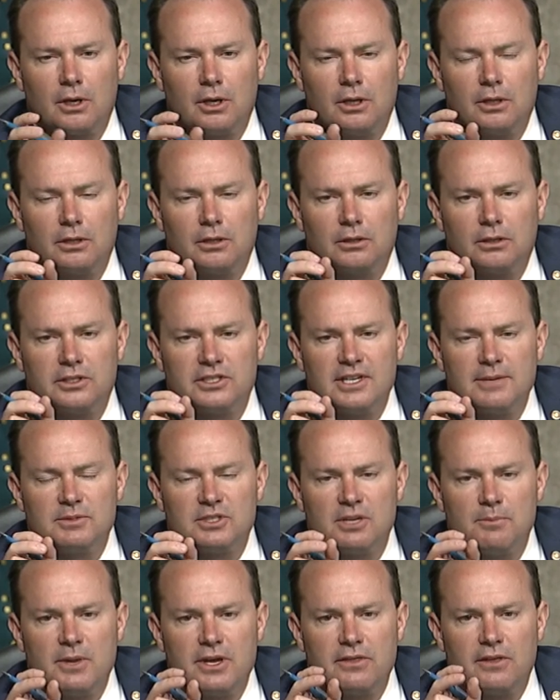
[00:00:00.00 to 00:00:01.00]
It
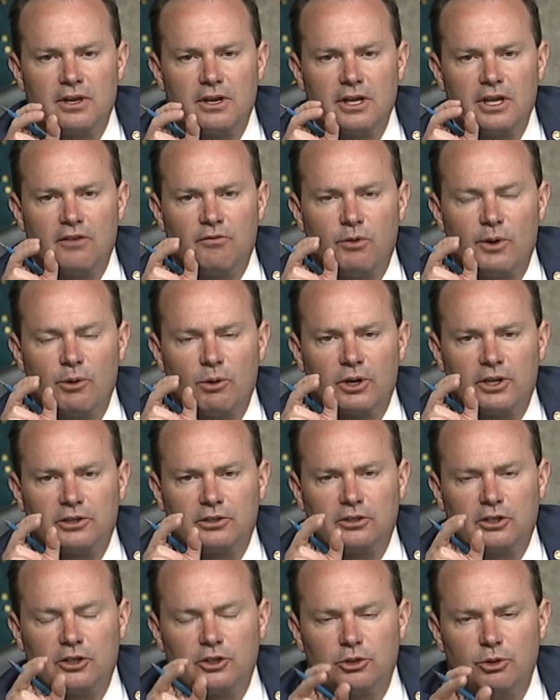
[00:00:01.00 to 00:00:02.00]
seems to me that if we were
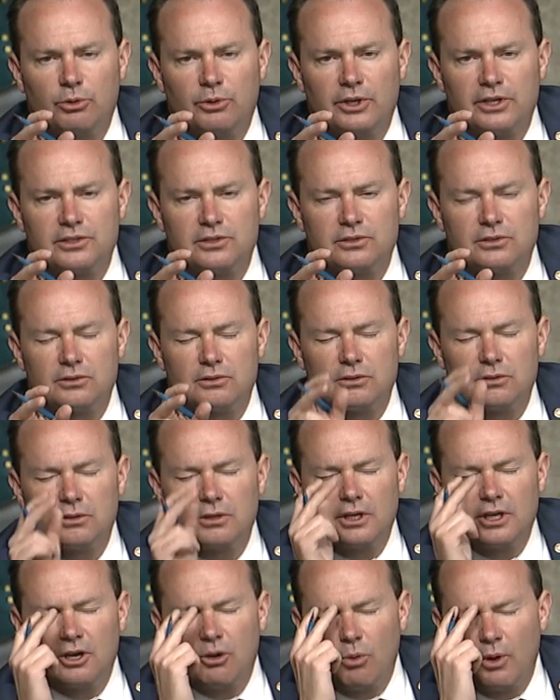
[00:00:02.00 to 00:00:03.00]
to do this
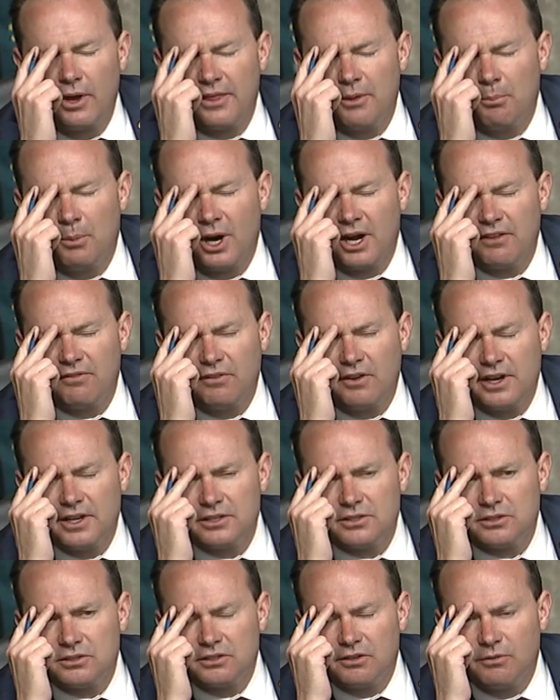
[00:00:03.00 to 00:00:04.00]
in a way that
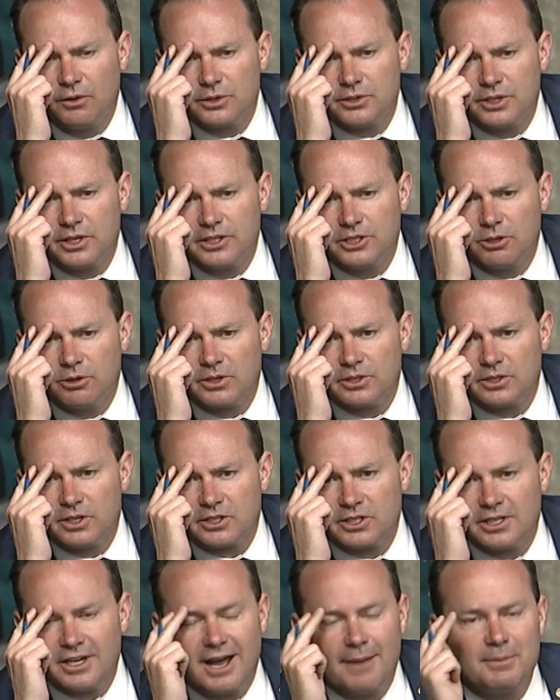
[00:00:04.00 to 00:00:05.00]
modifies diversity
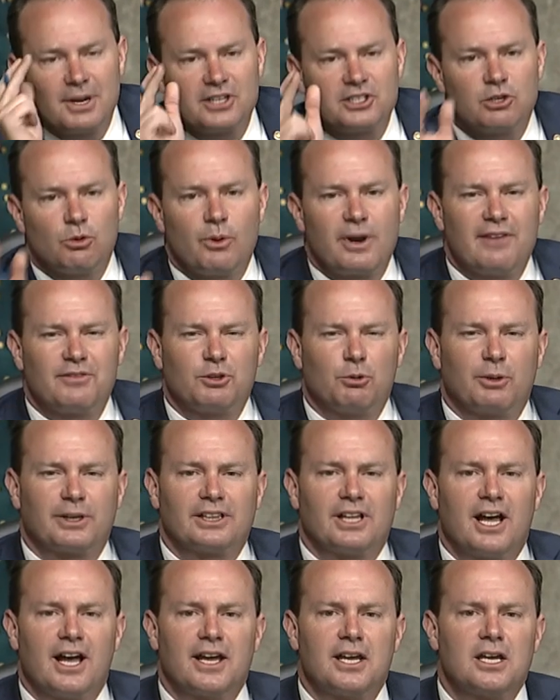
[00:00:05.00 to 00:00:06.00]
jurisdiction, I'm not sure we have to
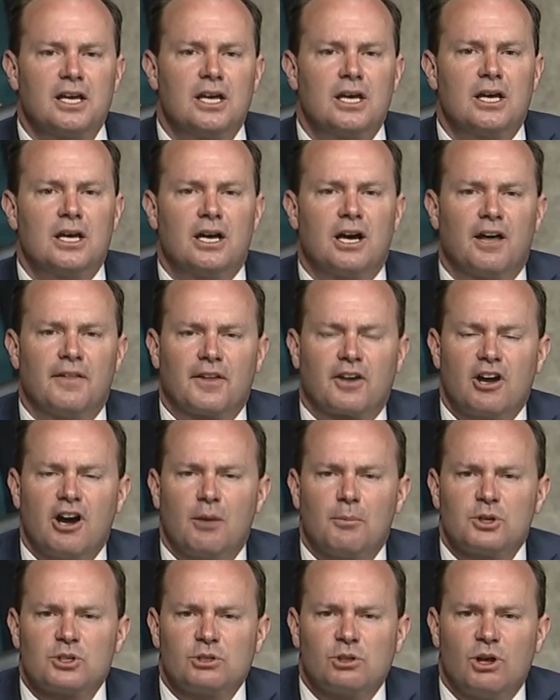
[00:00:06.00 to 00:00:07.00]
rely on the
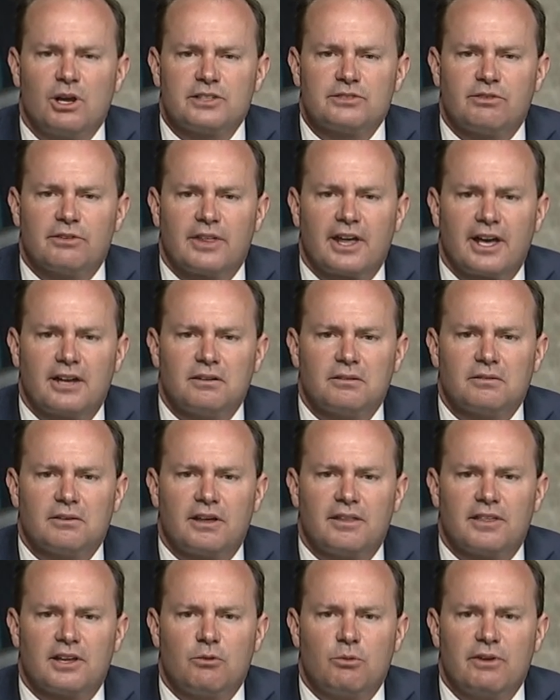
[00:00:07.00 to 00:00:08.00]
Commerce Clause for that.
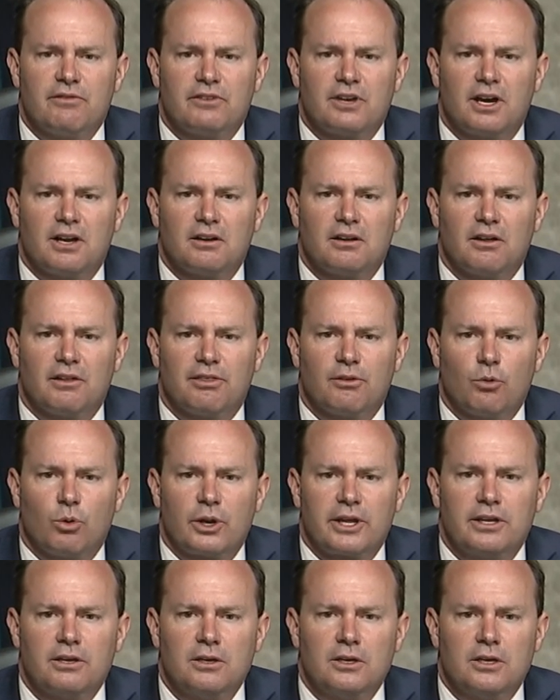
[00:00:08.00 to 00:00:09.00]
I think we've got
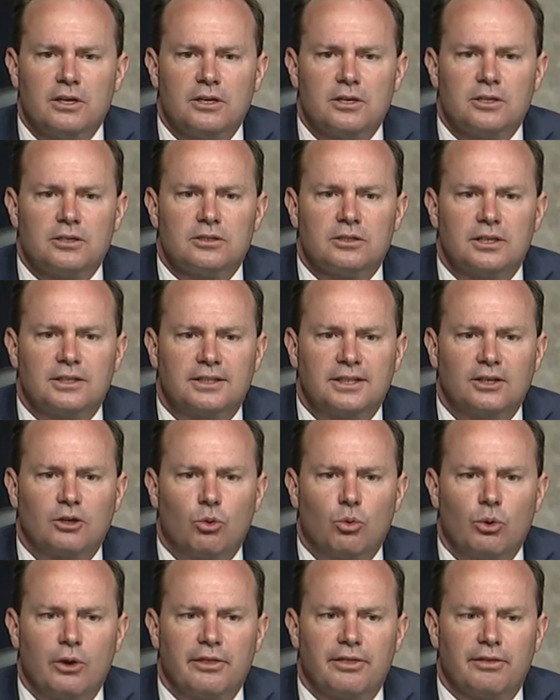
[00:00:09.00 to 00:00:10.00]
authority to
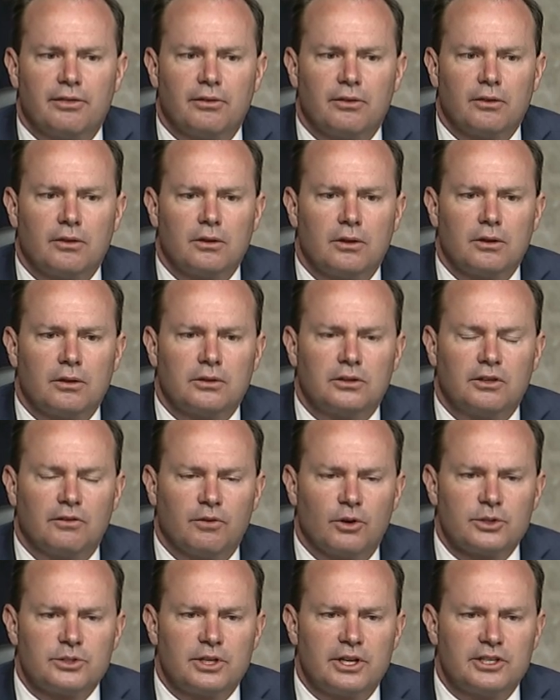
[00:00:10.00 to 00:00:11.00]
deal with
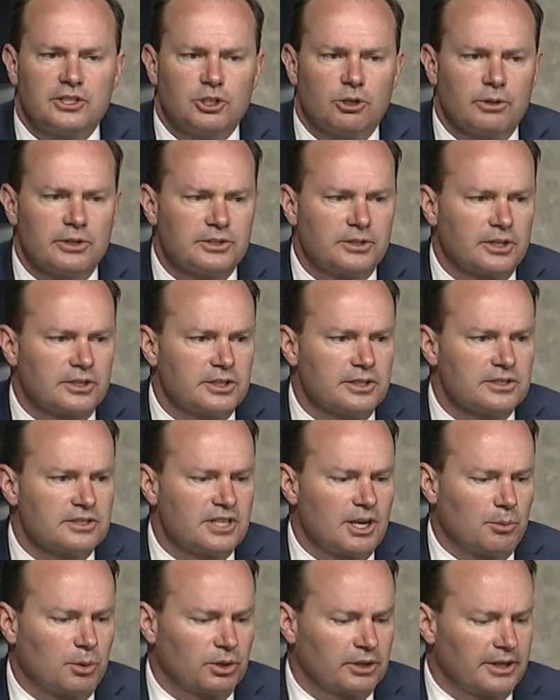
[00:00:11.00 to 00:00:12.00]
diversity jurisdiction
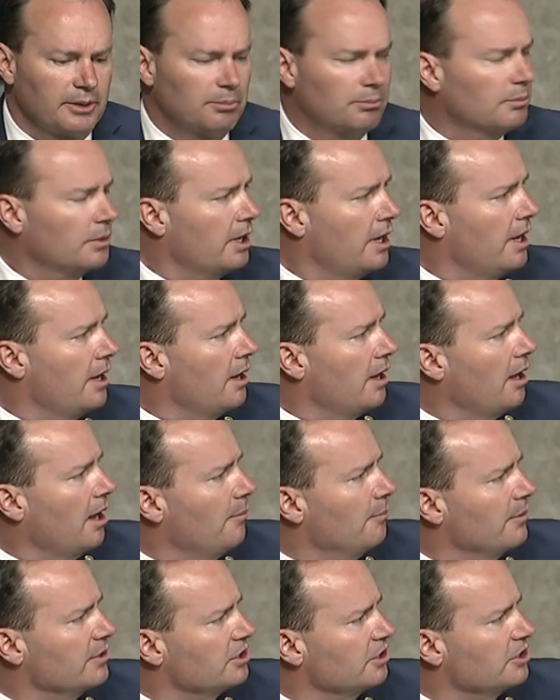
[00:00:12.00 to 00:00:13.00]
separately.
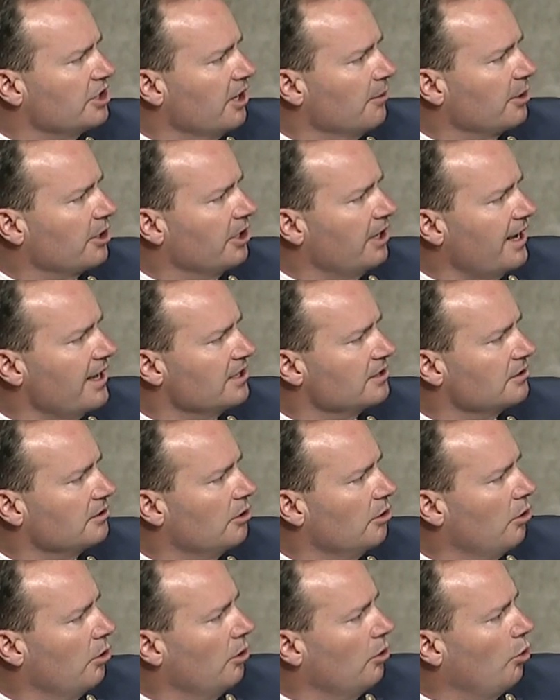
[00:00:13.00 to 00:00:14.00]
Mr. Chairman, could I
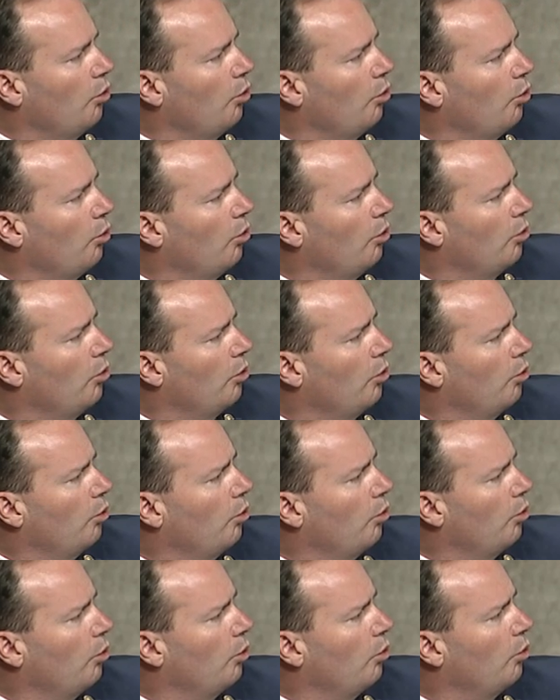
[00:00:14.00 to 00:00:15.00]

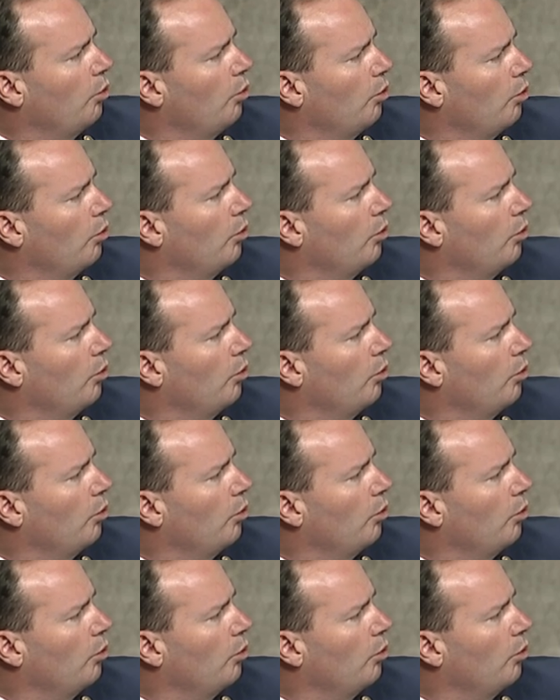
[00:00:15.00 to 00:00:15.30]
ask?